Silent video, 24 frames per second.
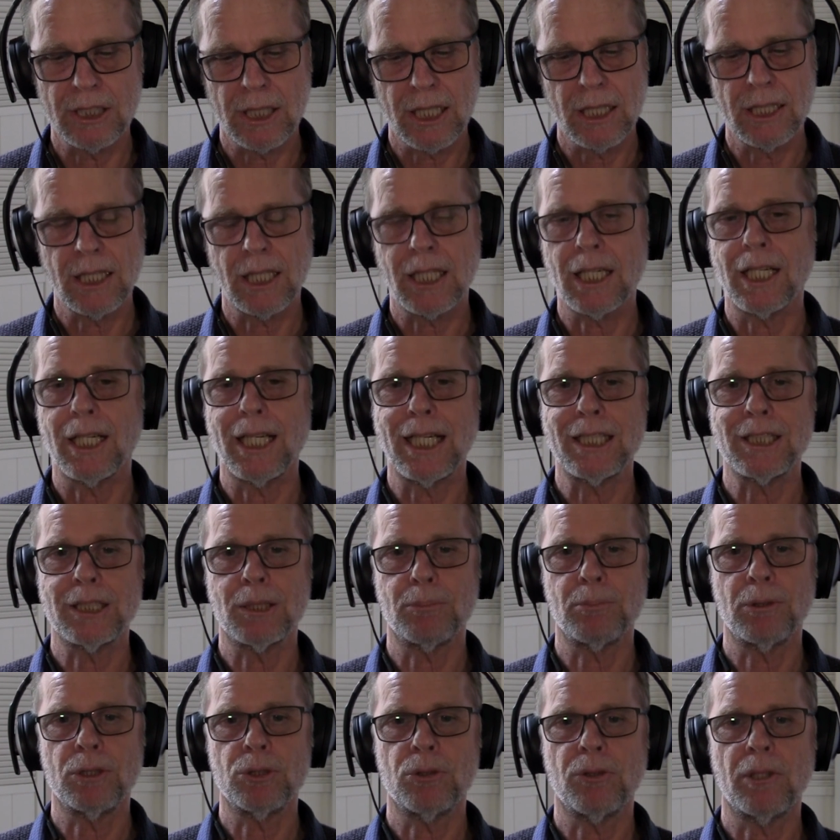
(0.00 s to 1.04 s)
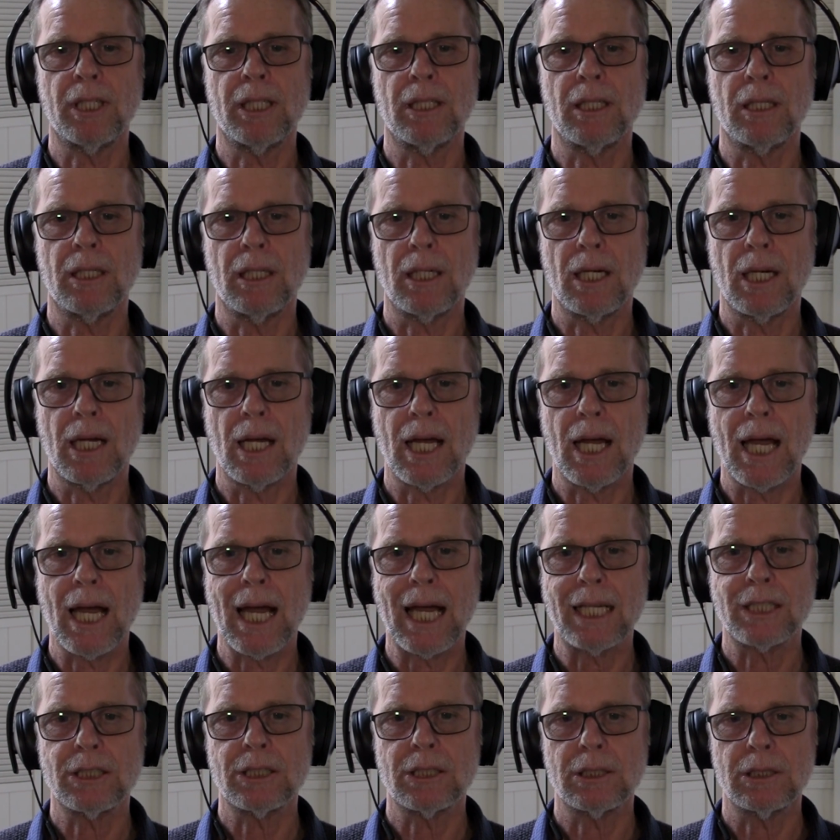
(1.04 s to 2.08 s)
see the connection between
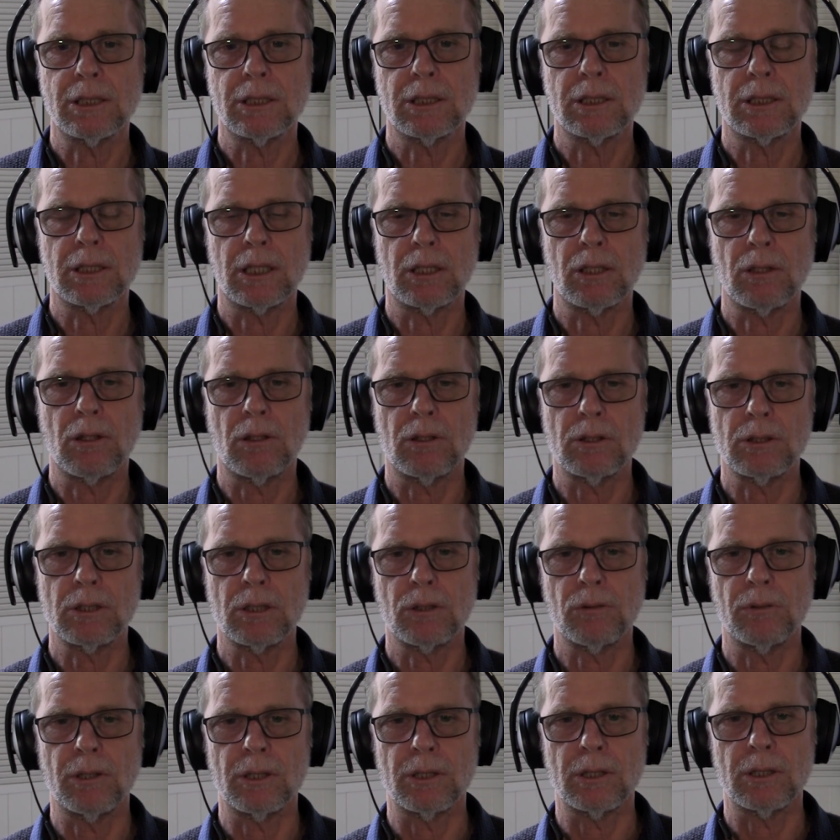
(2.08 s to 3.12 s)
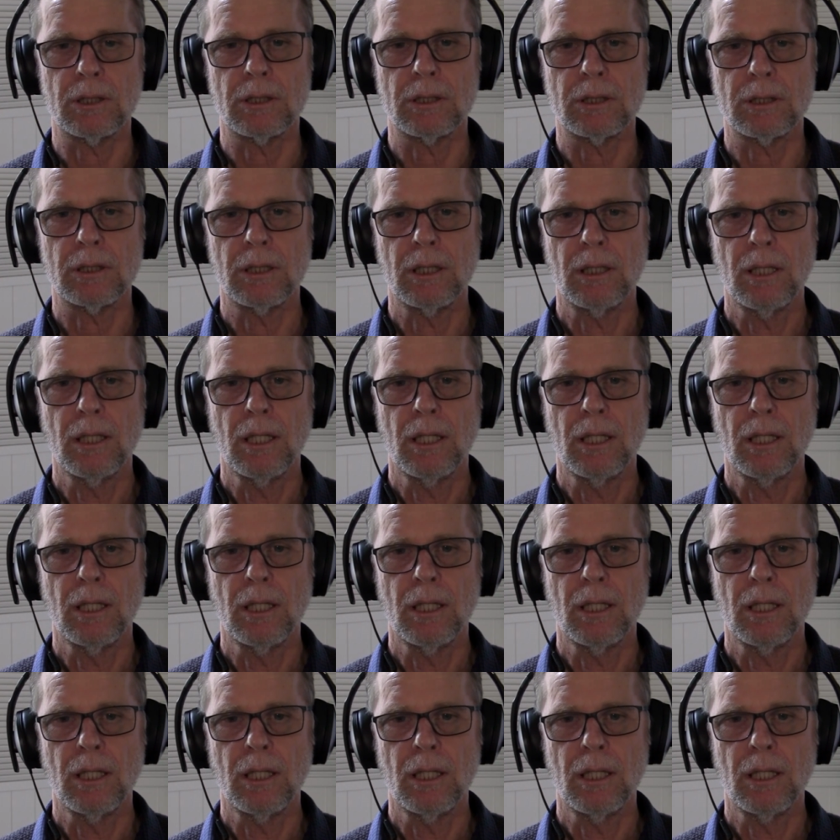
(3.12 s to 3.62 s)
actions and consequences.